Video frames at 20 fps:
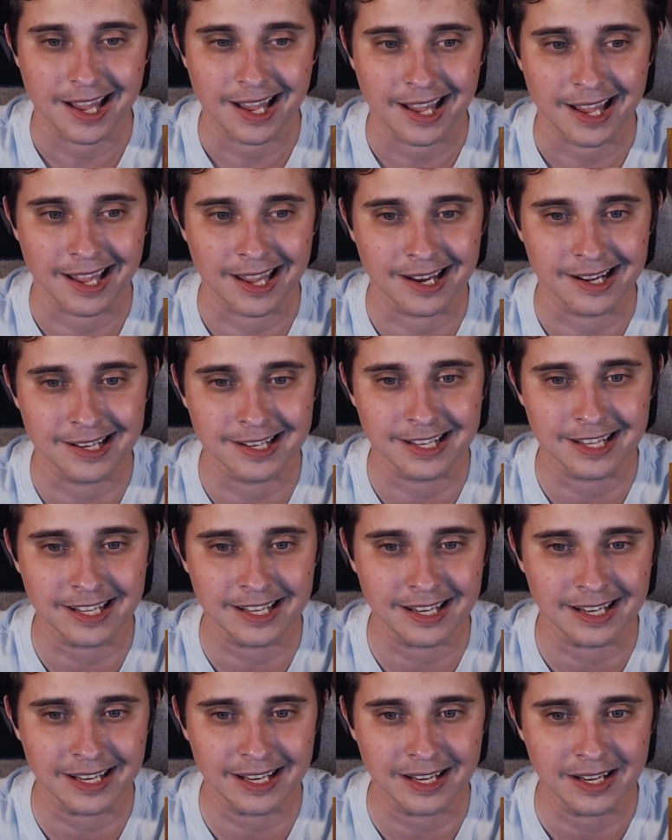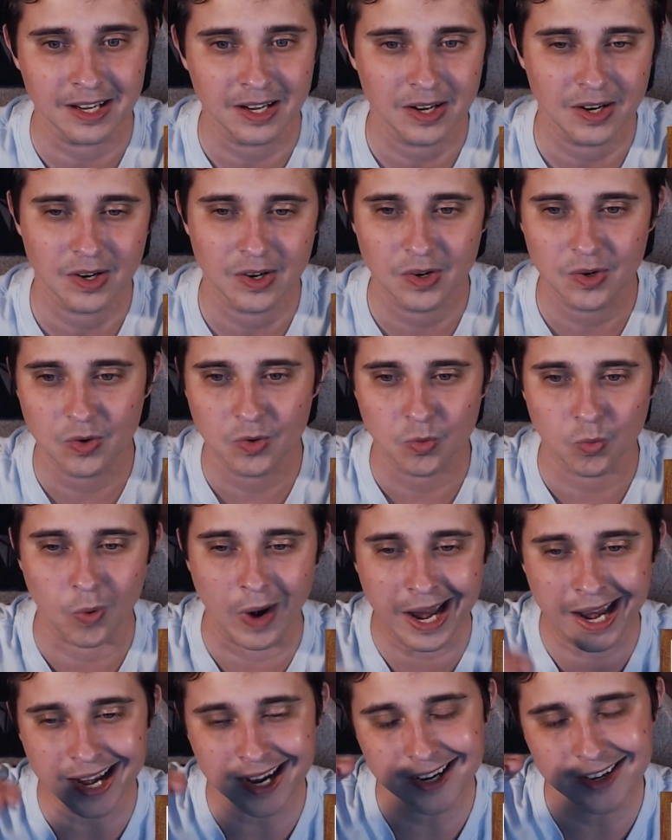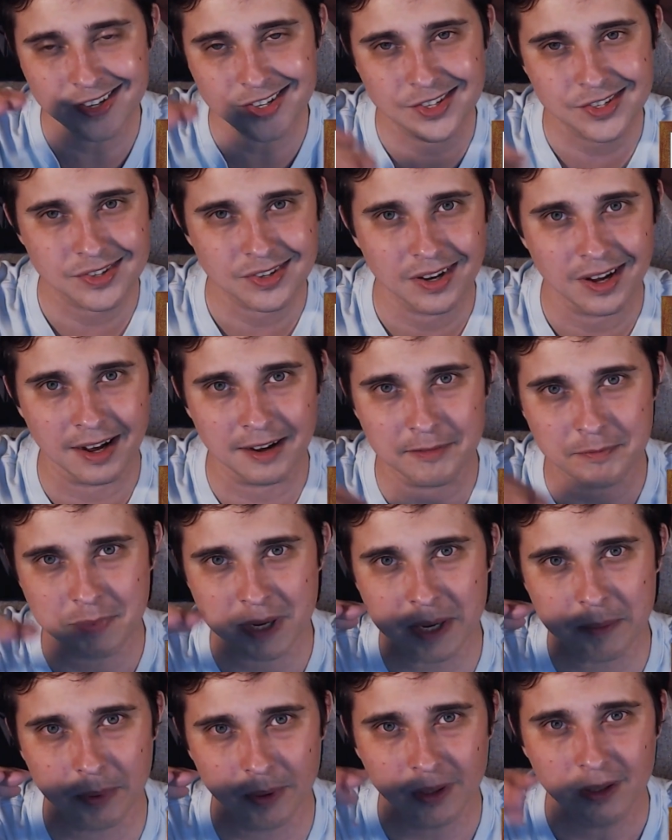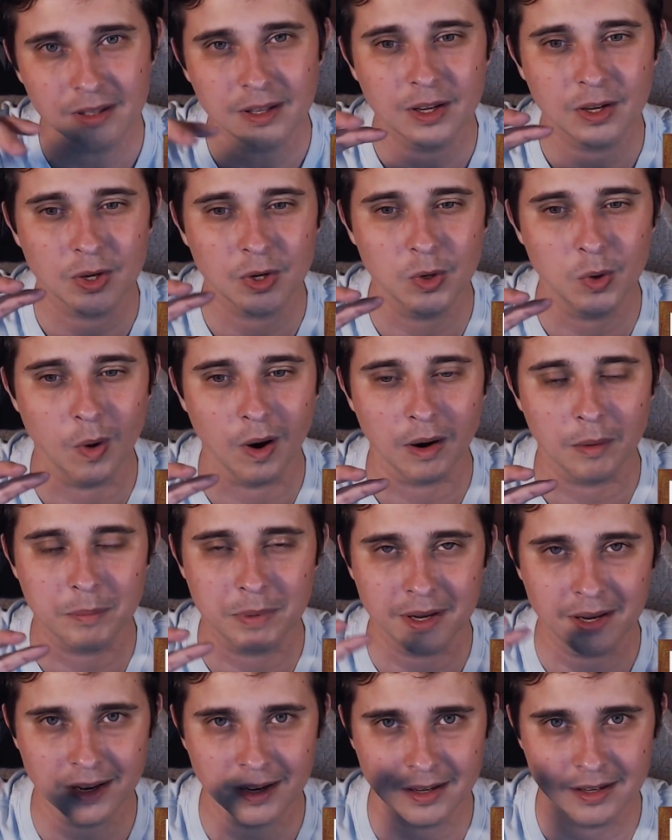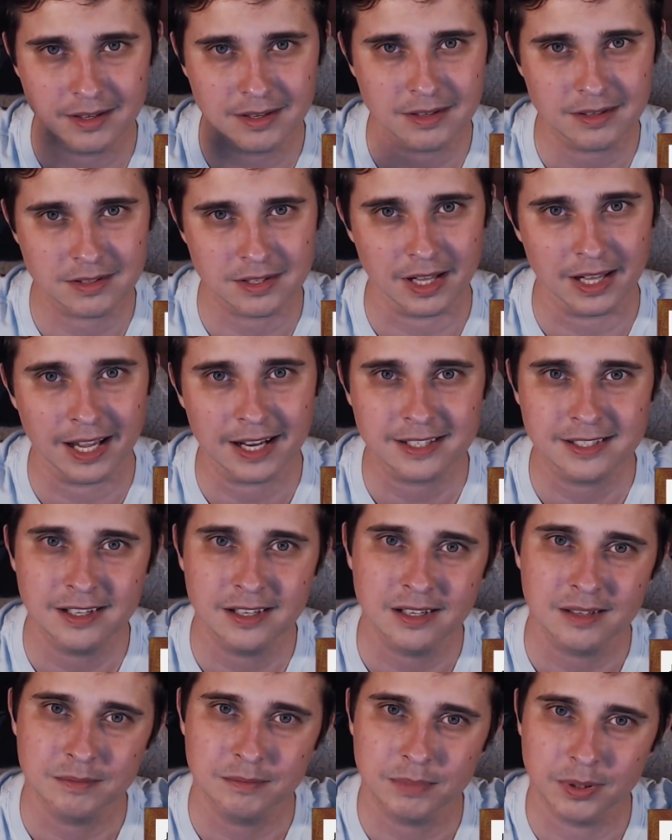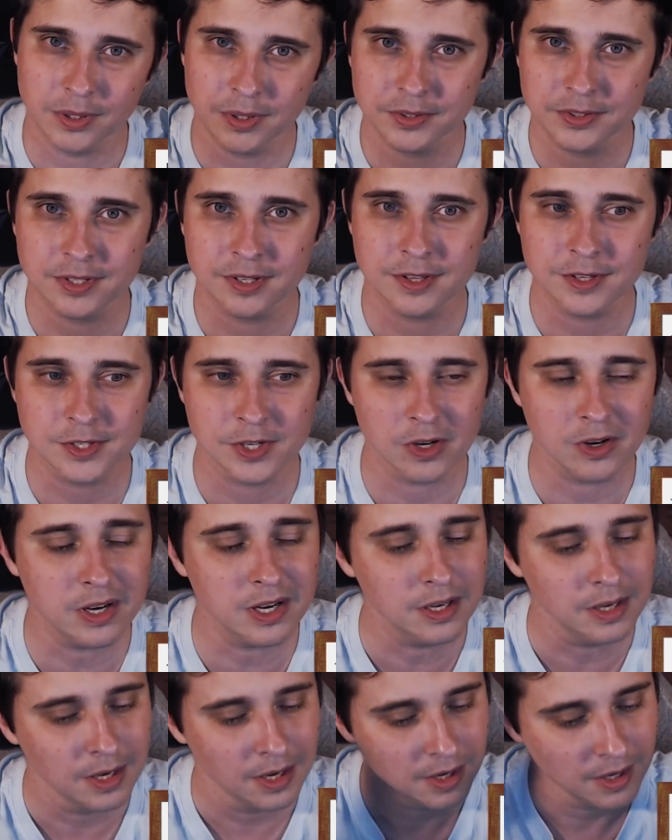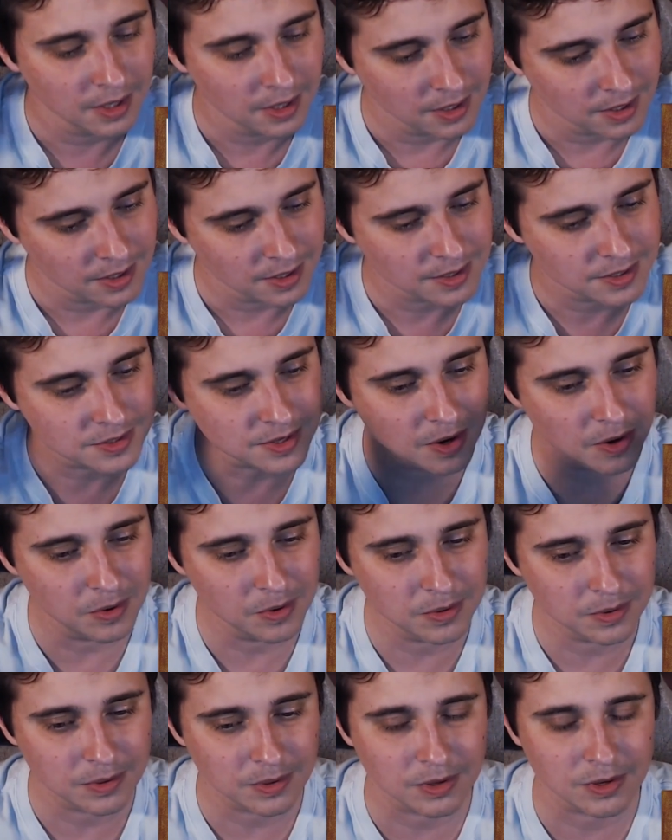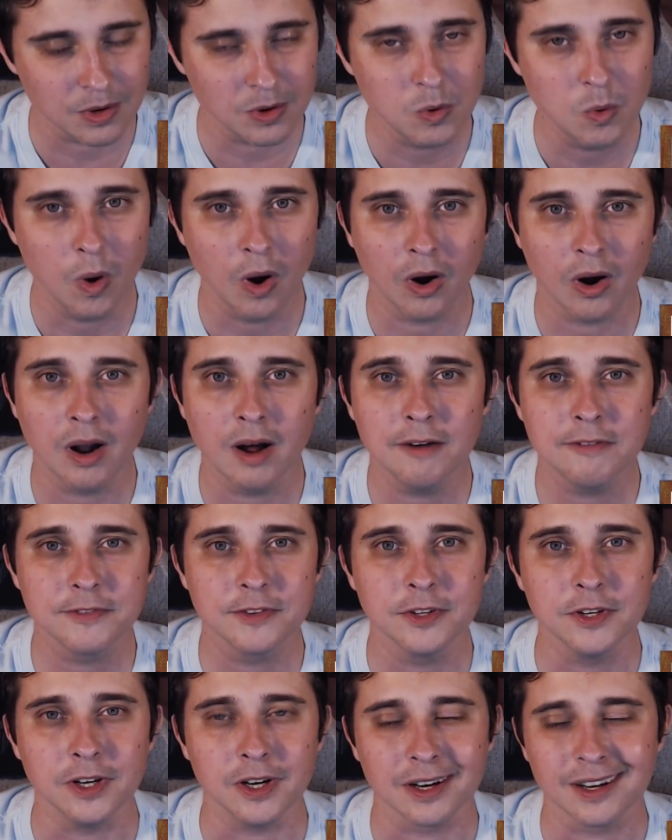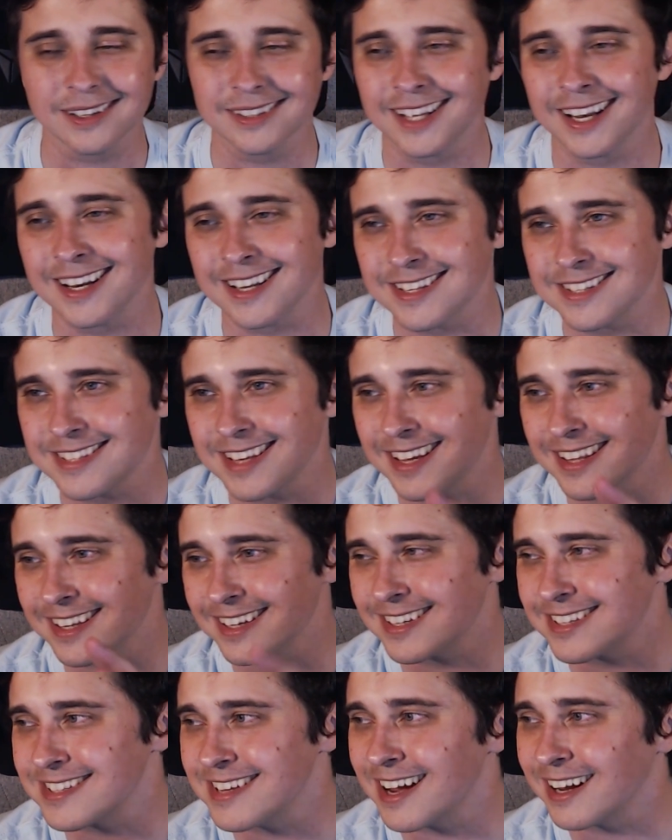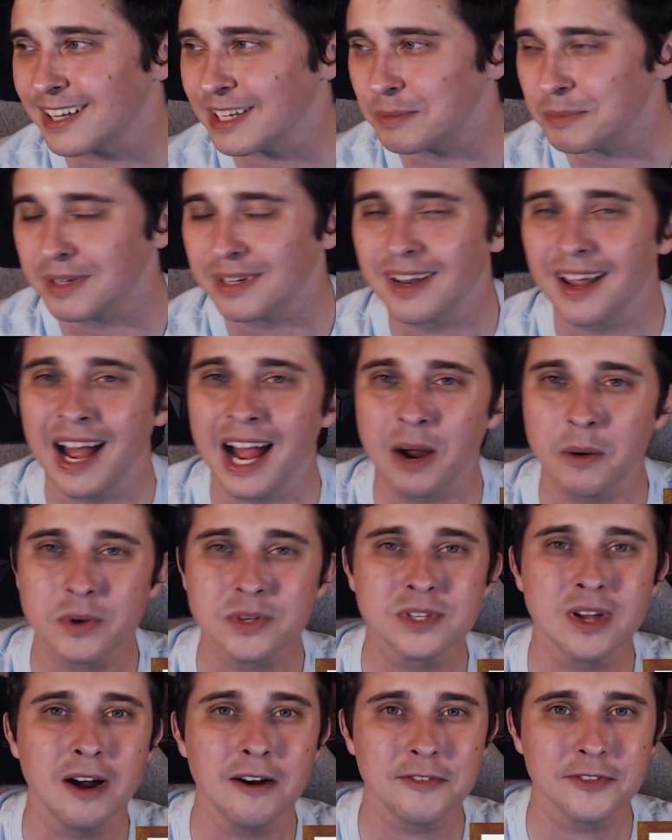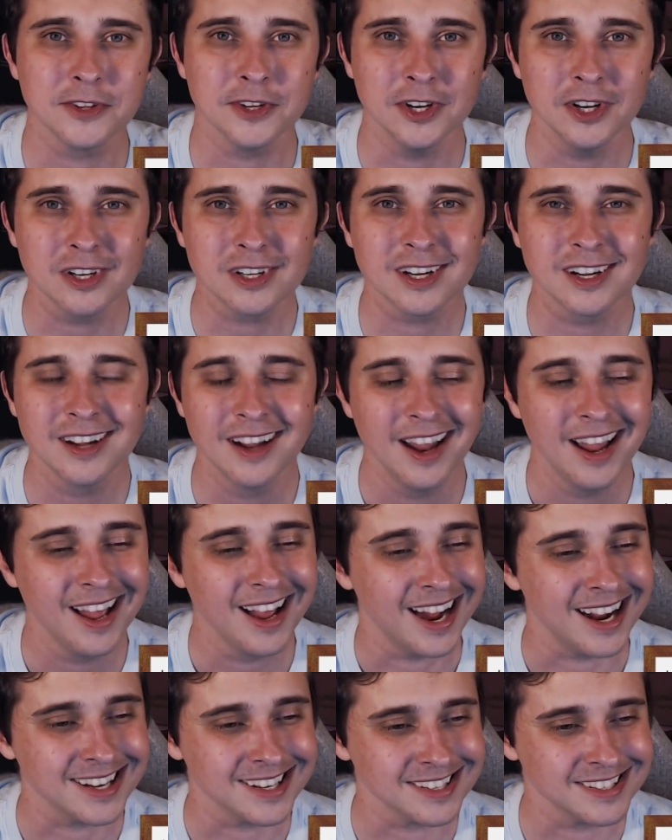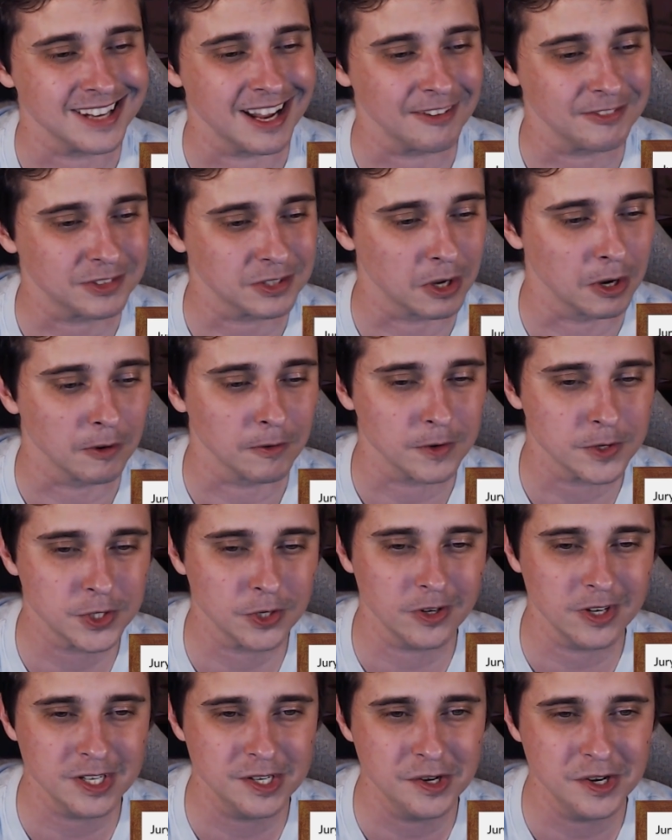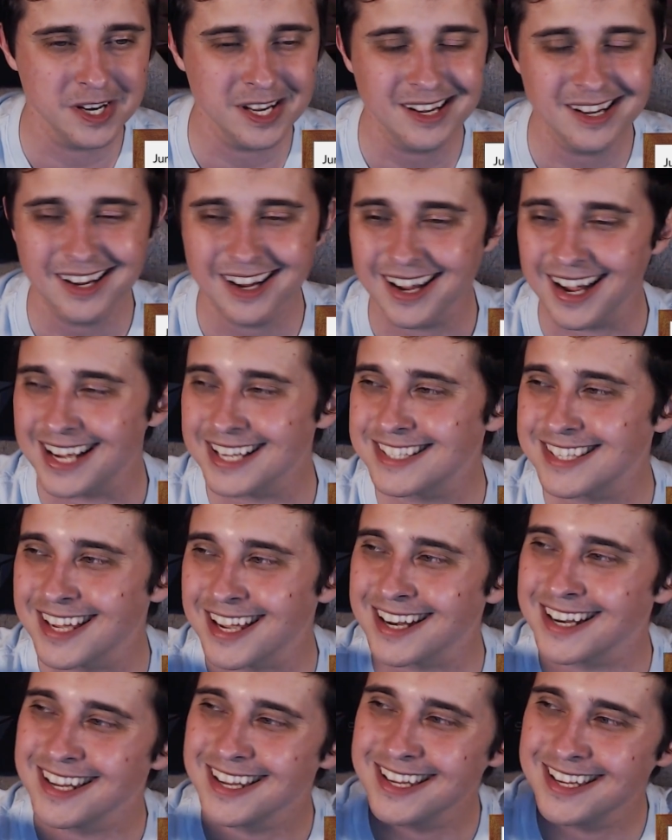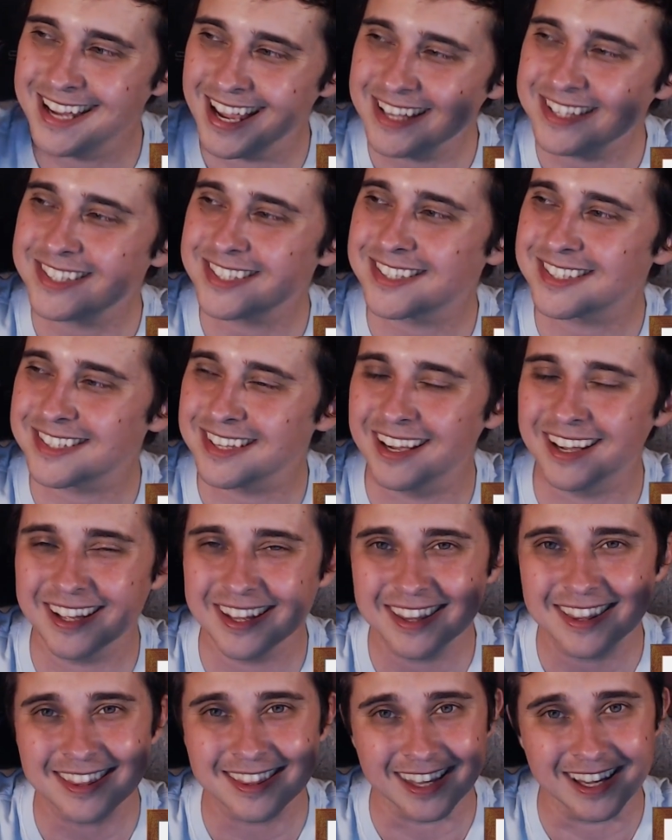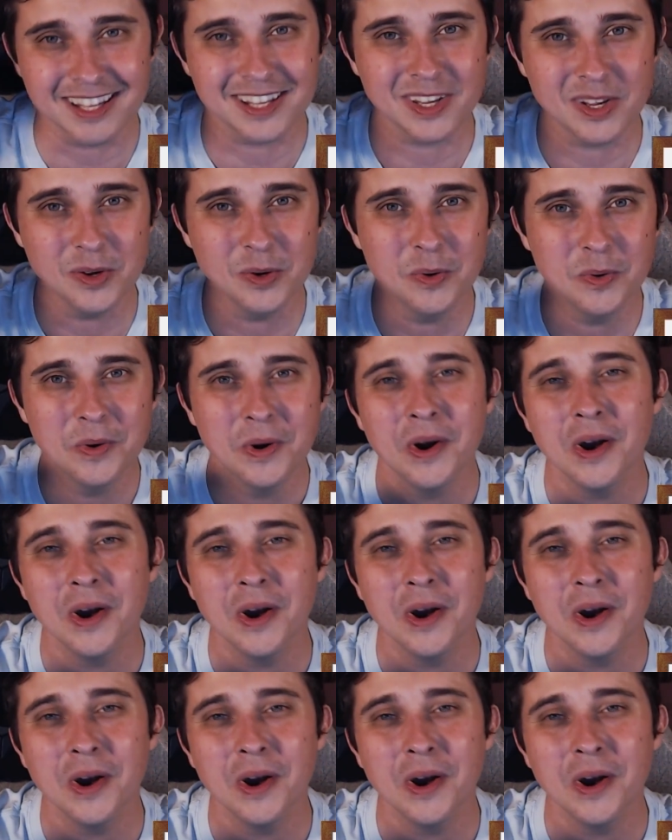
in the range of people who are being selected and pulled to the jury, so you are off the hook. They didn't say that exactly, but I was off the hook. I didn't have to go for jury duty. I said, yes, thank you,